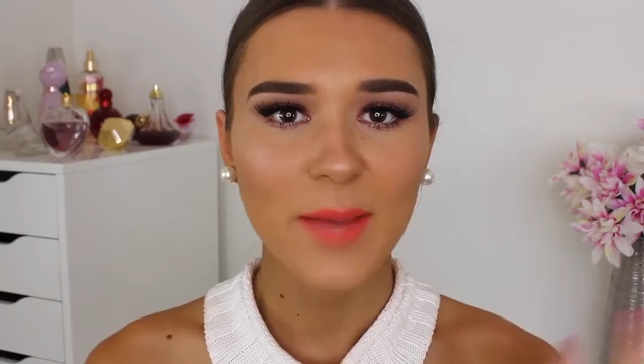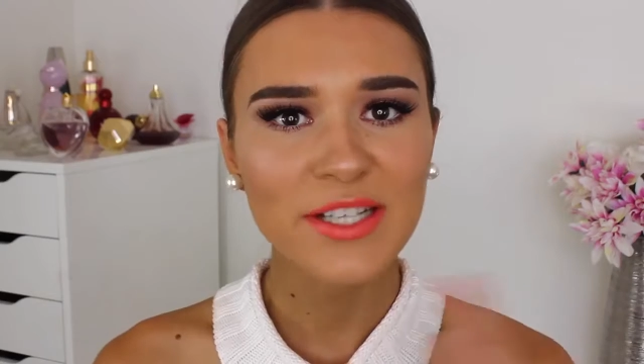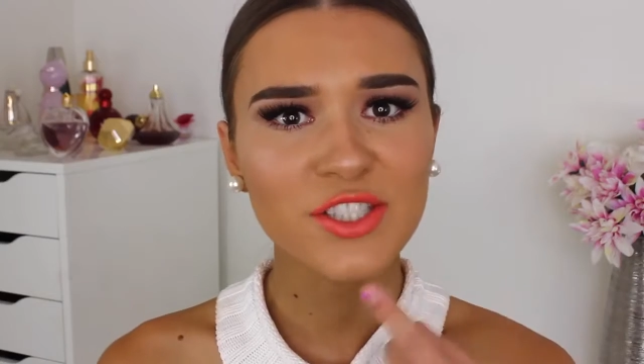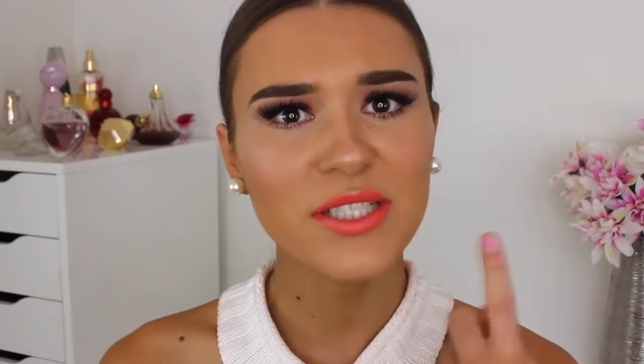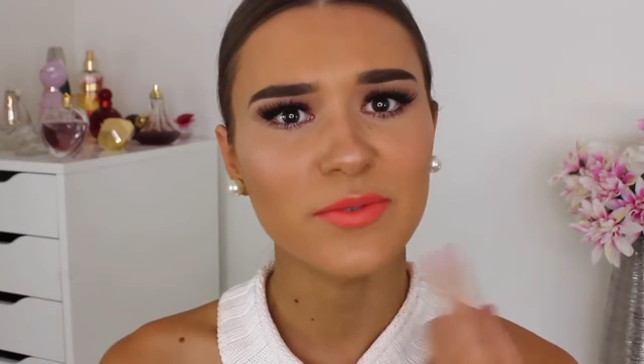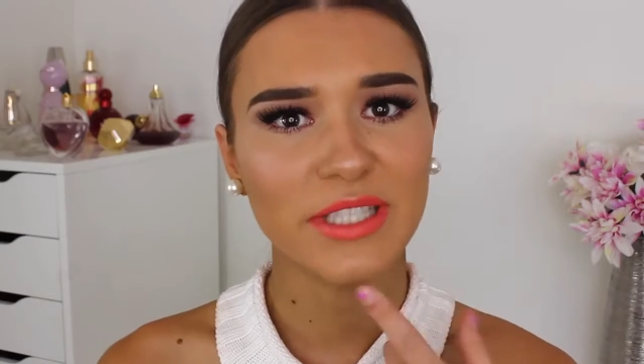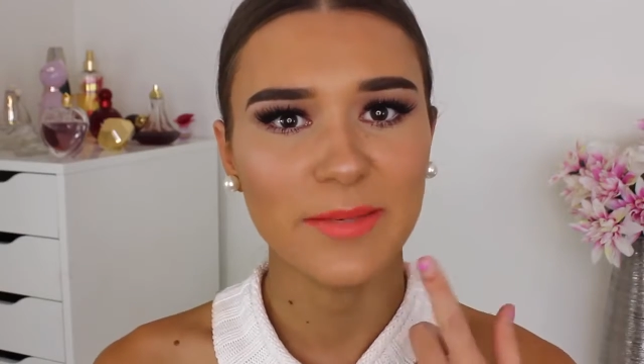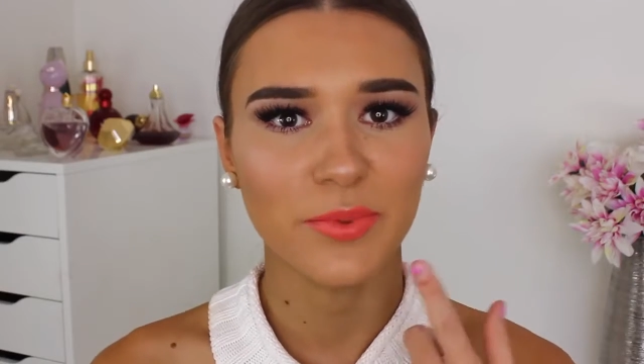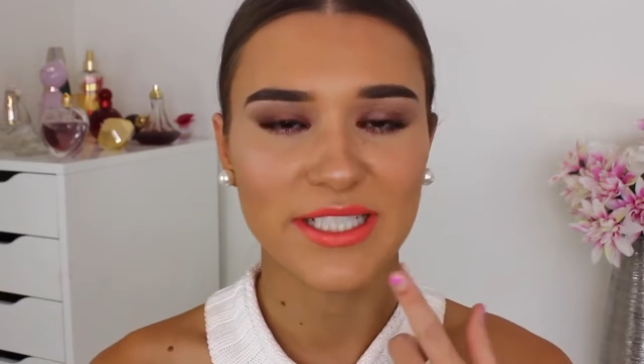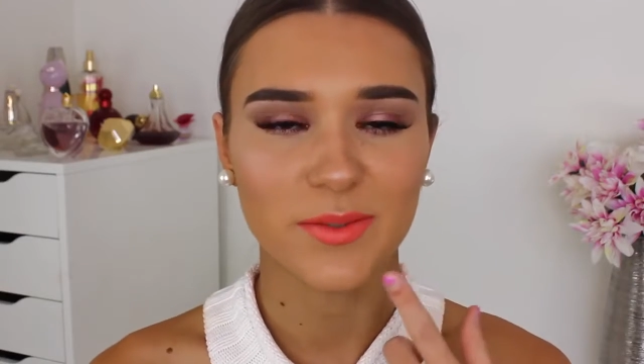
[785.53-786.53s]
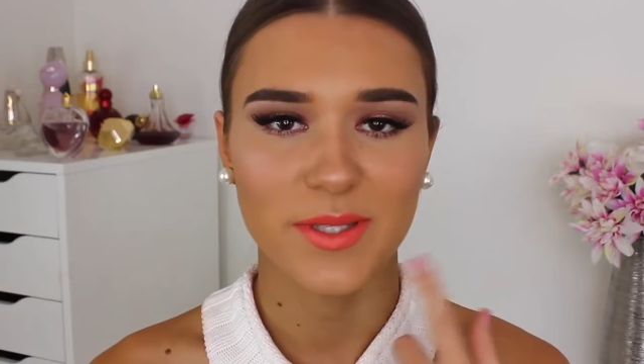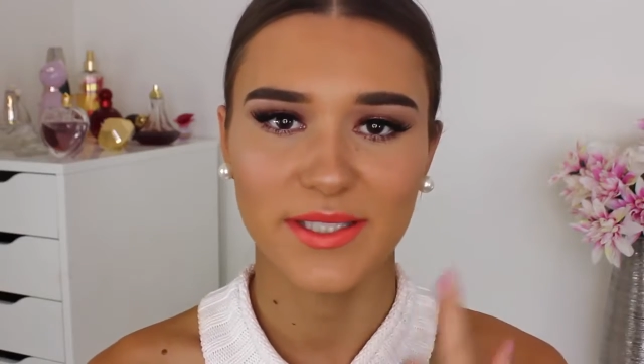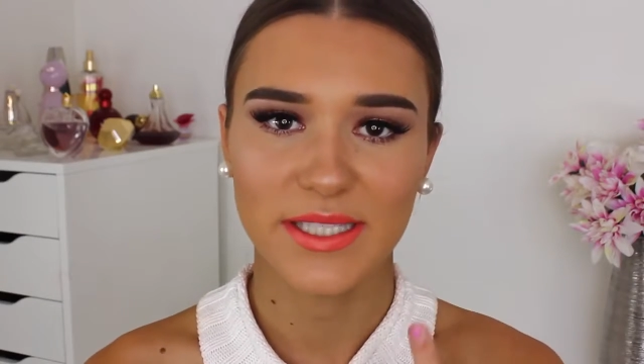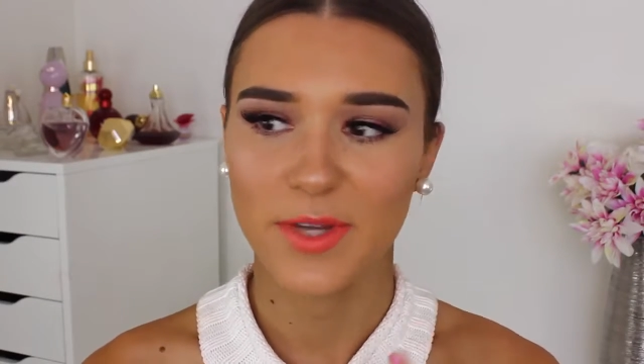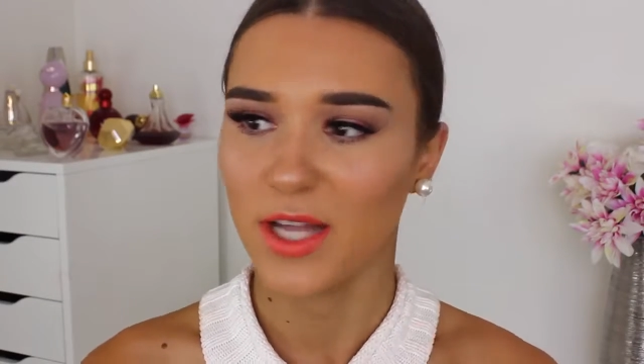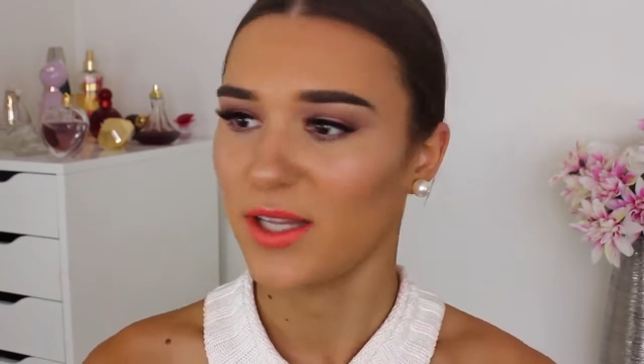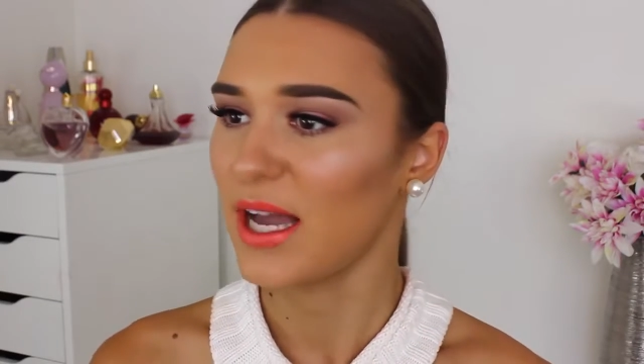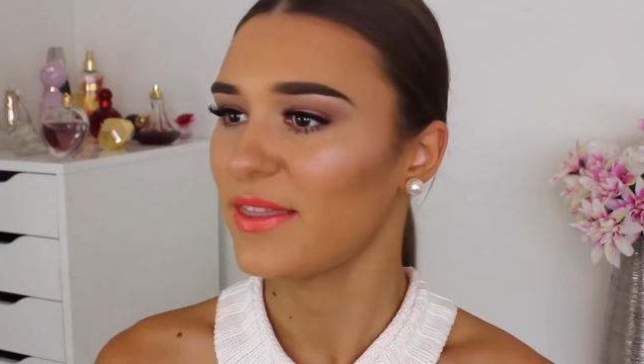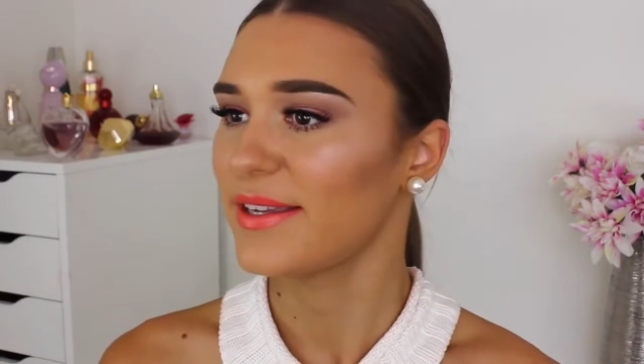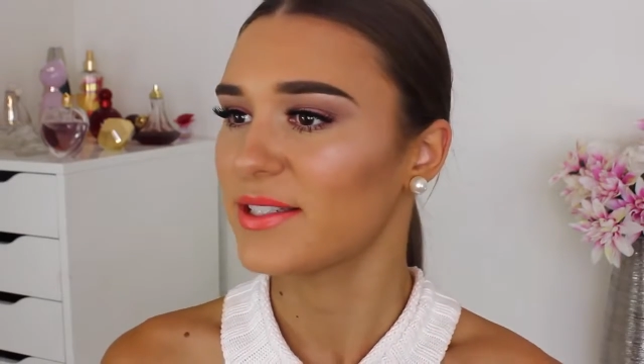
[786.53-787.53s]
I'm actually really impressed with this lip colour.
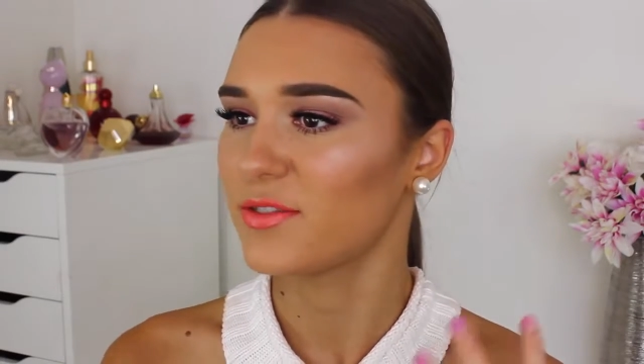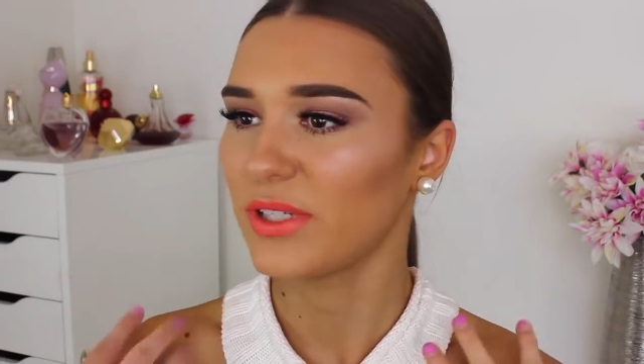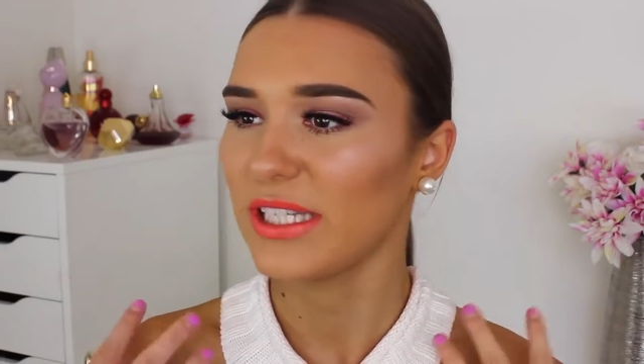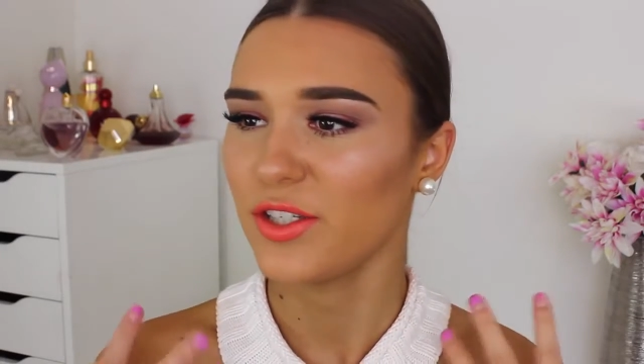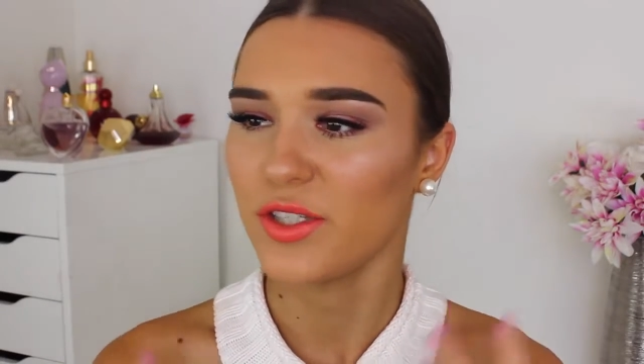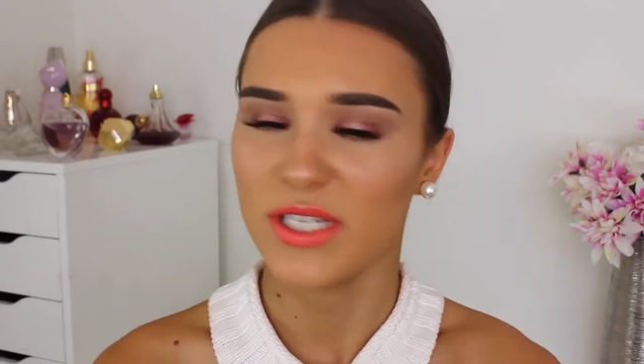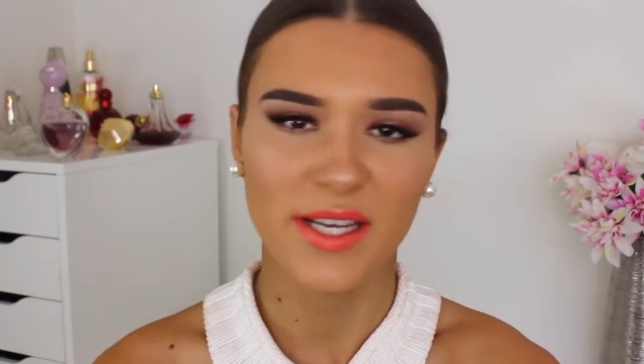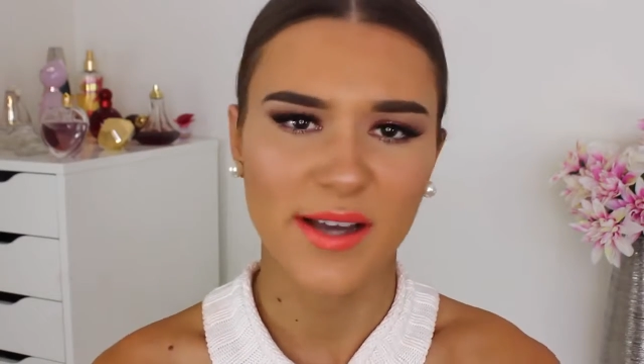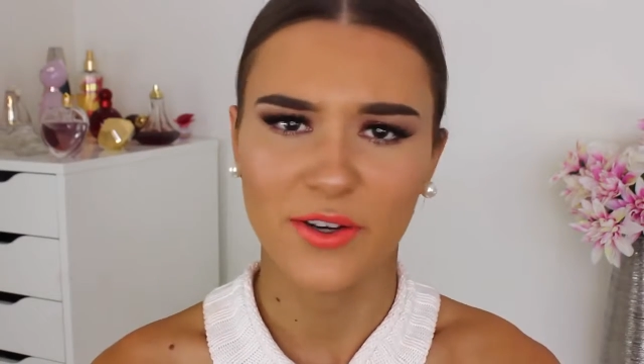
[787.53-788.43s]
I think it's really unique.